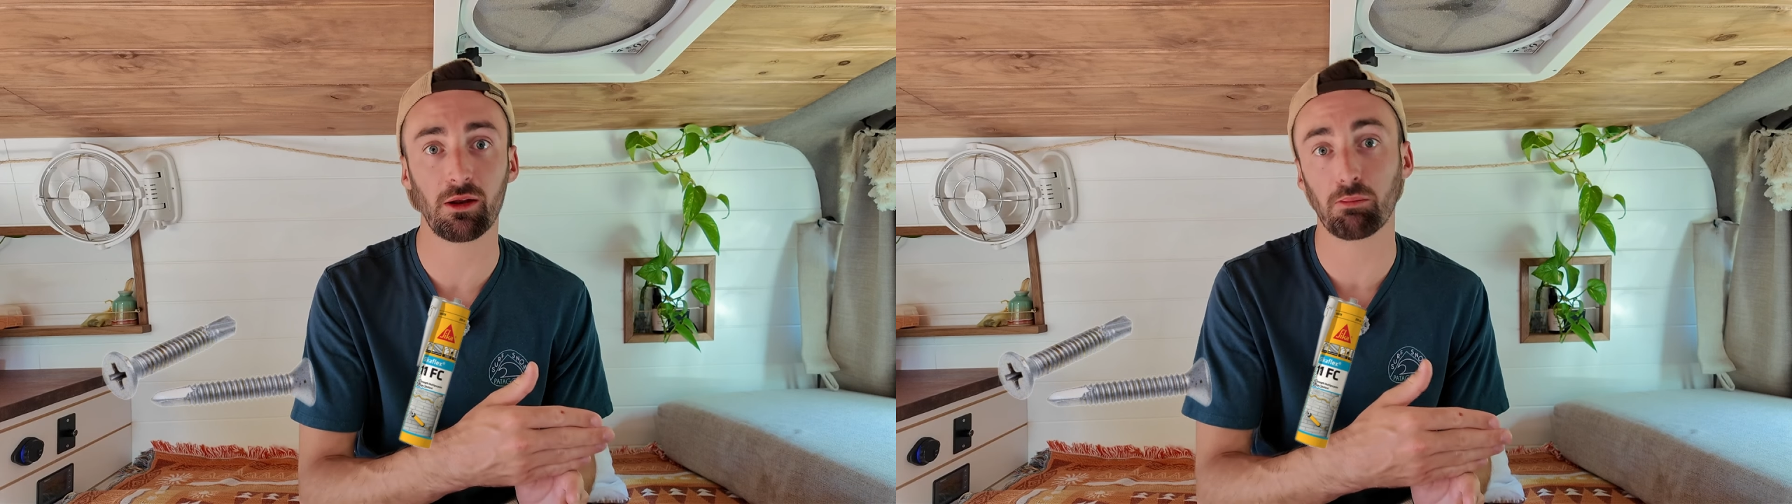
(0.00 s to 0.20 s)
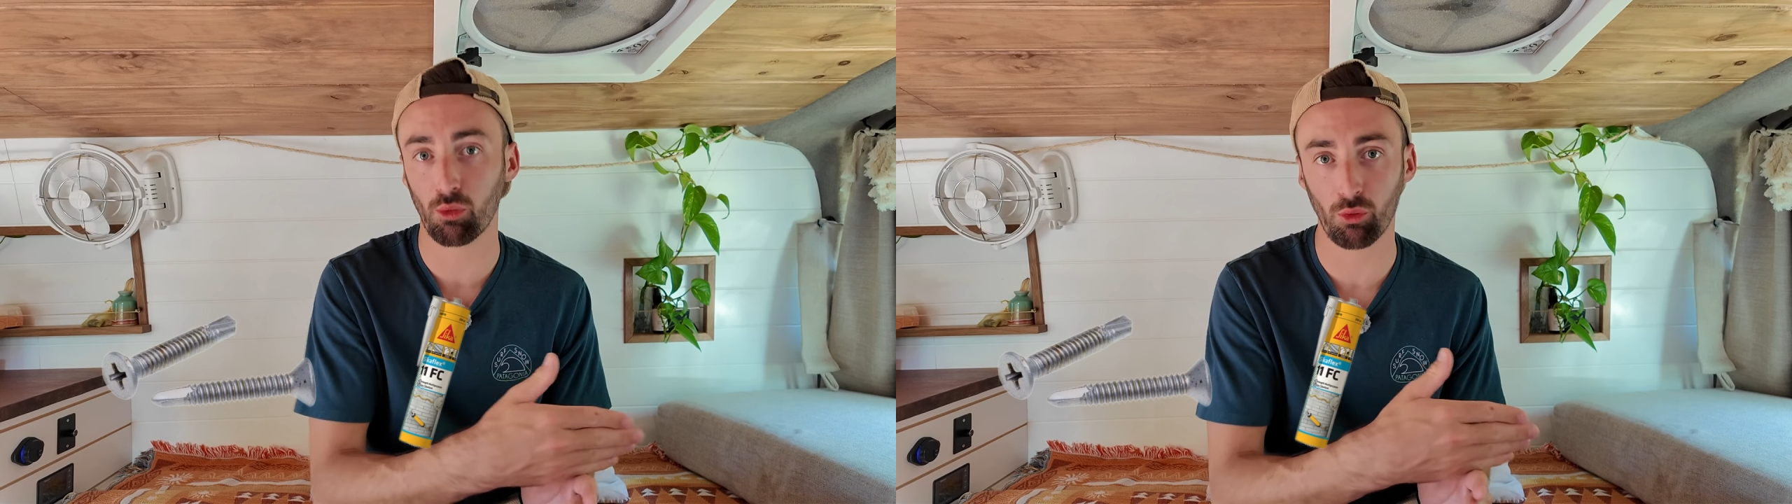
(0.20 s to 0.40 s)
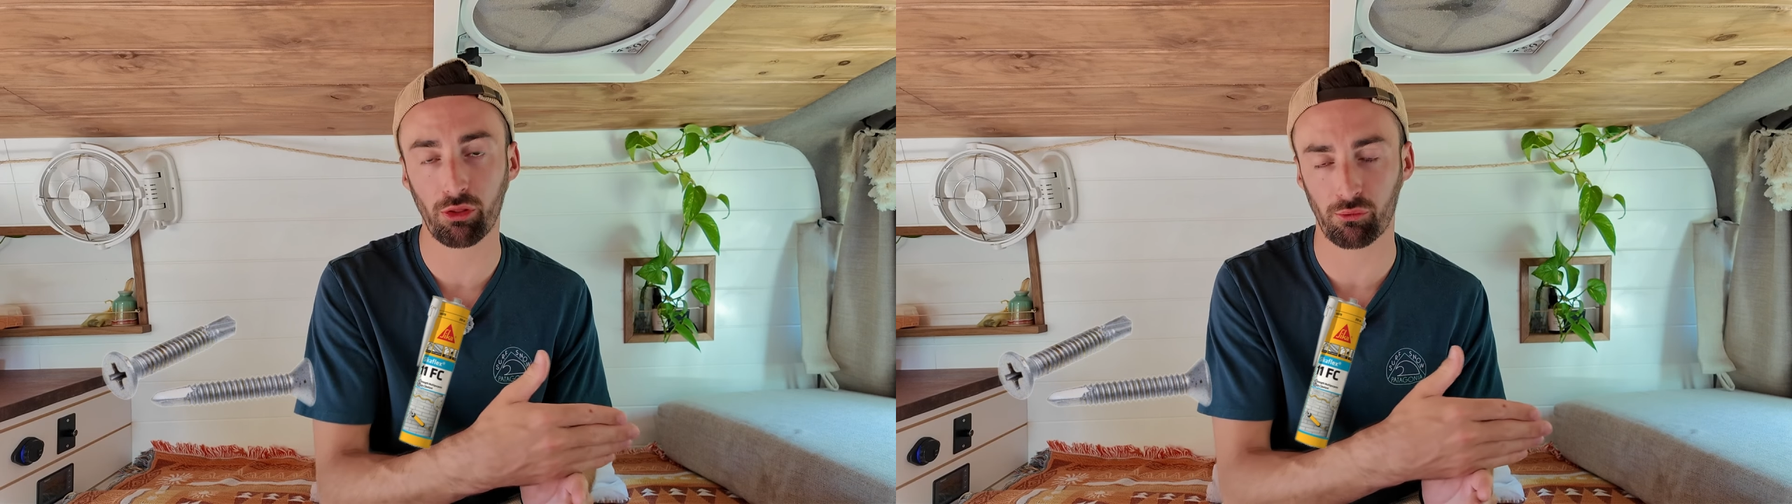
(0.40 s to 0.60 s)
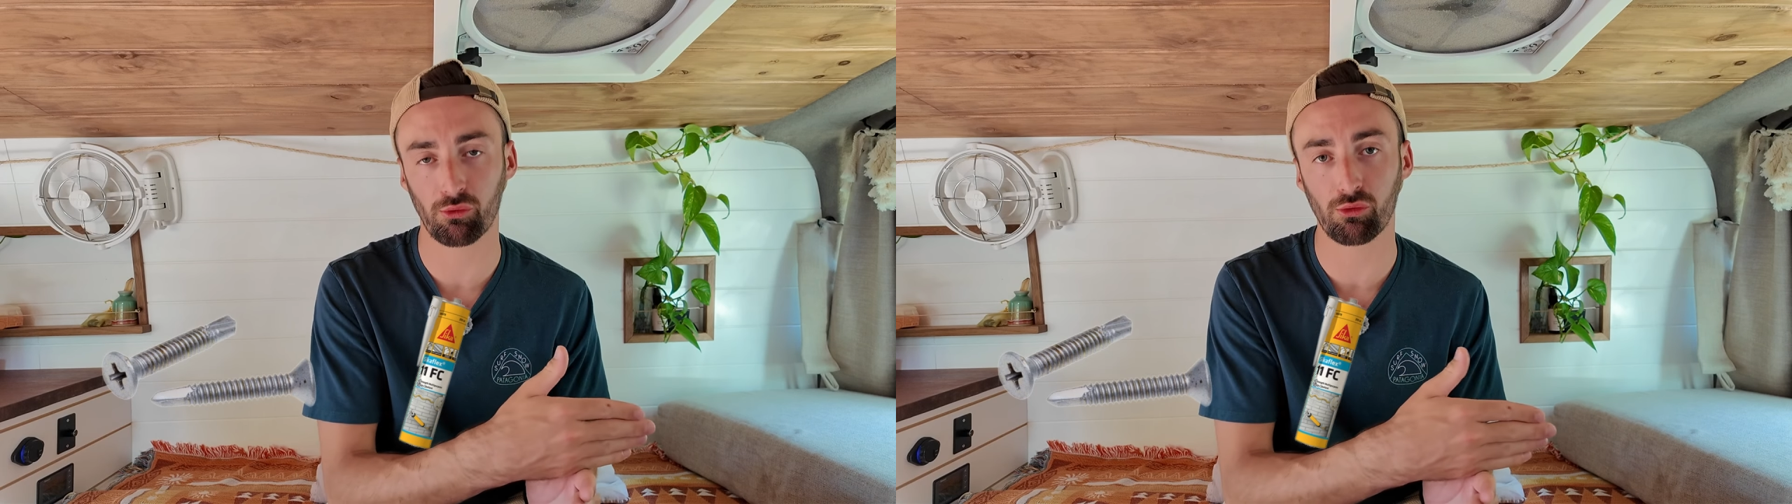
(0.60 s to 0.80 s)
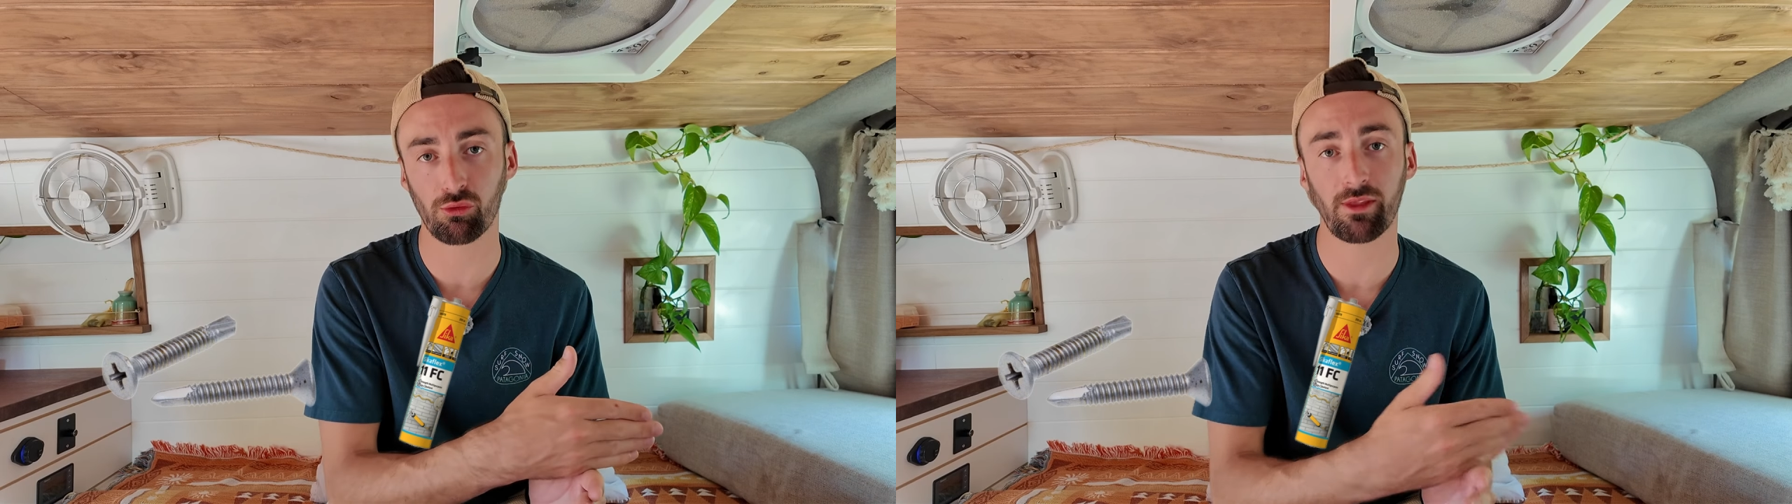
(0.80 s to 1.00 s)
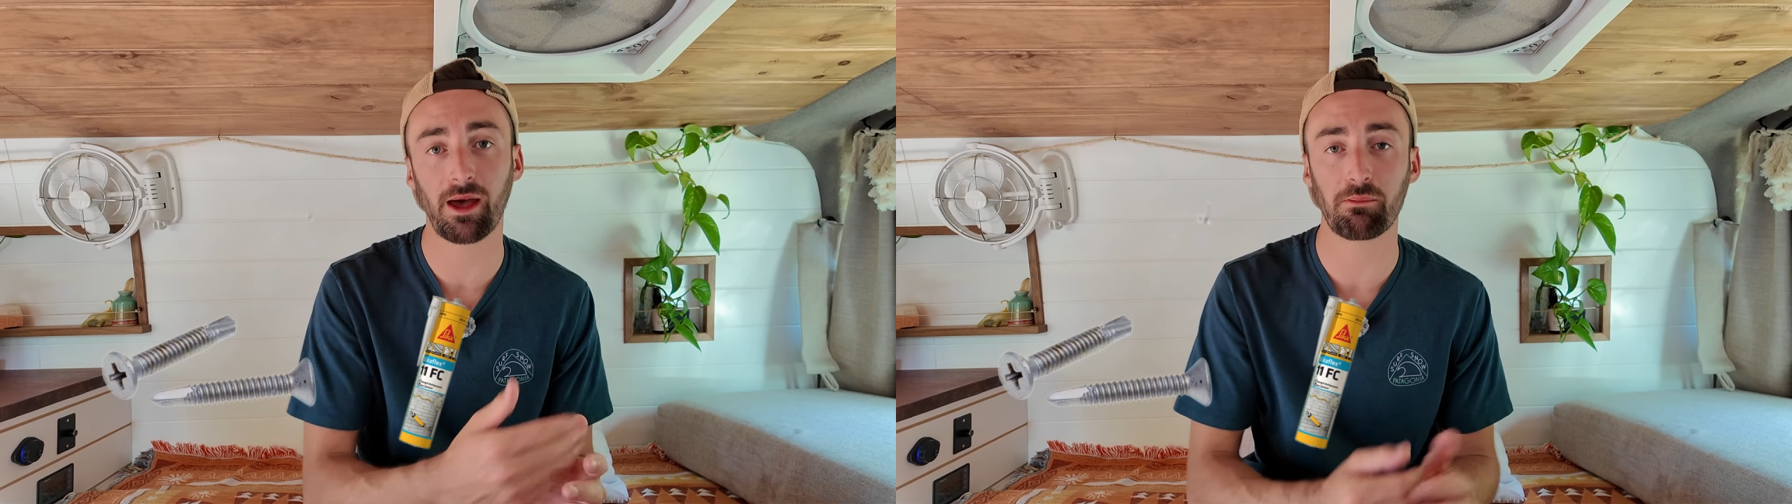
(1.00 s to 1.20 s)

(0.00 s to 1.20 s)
and pull through that